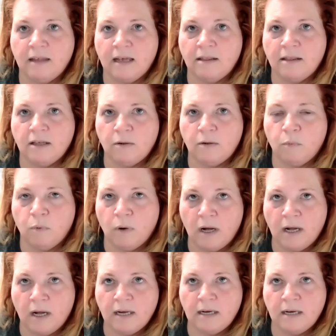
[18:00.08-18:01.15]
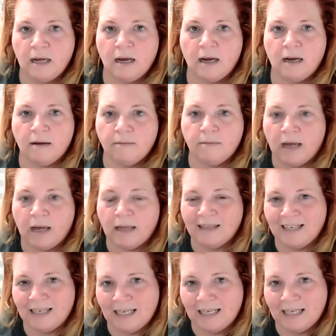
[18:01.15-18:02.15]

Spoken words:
then the one on the